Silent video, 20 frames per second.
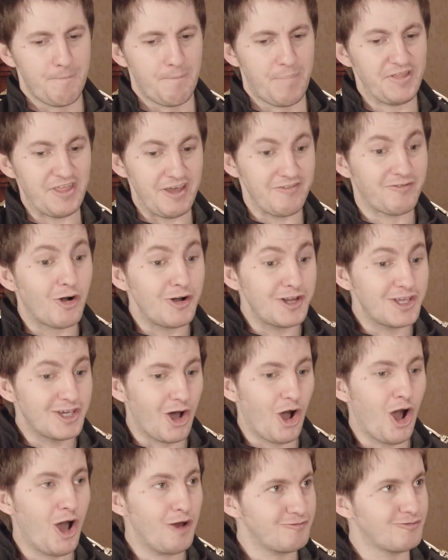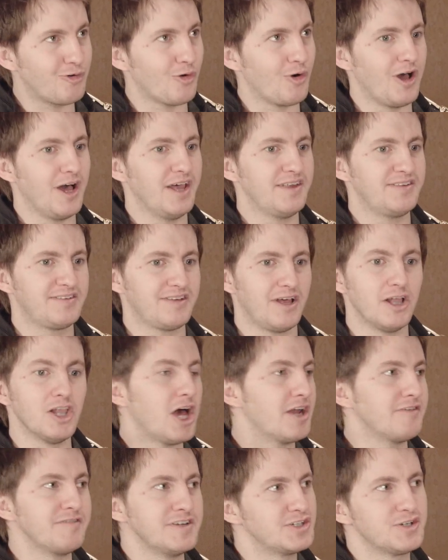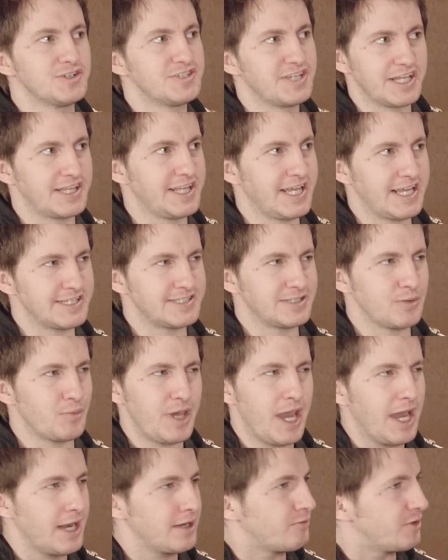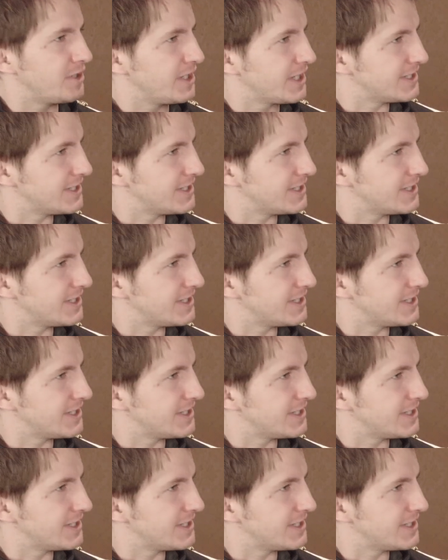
But they've already caught for us a lot of interesting things that we hadn't really